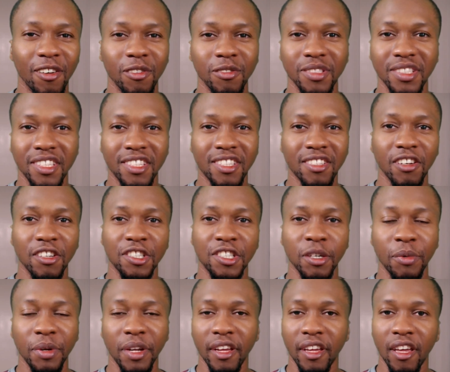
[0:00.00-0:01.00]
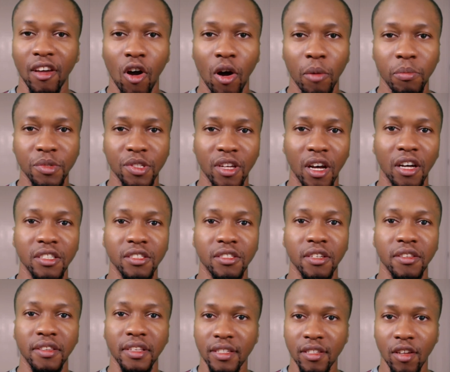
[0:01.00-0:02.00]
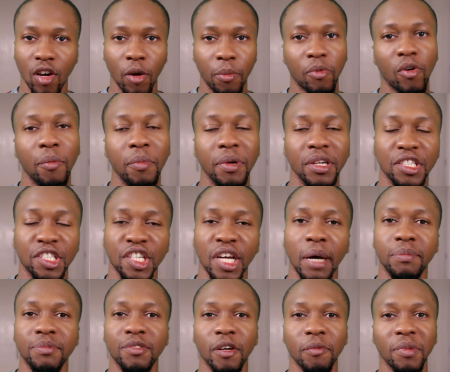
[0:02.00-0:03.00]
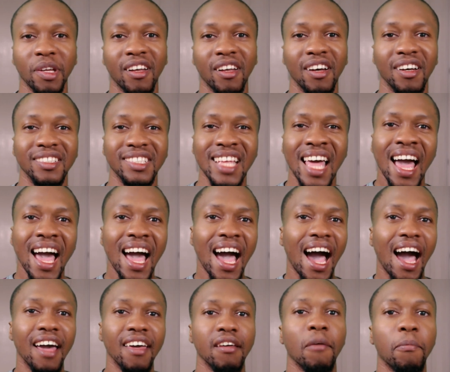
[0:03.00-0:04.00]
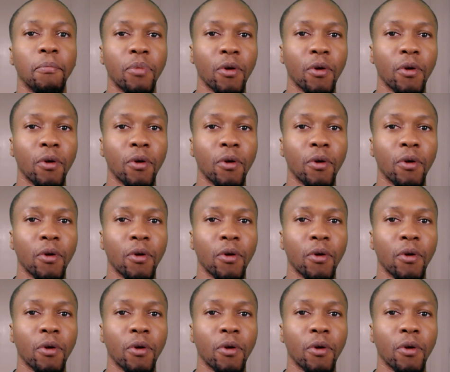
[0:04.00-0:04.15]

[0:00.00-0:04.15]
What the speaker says: discussion when it comes on to this upcoming chapter, because I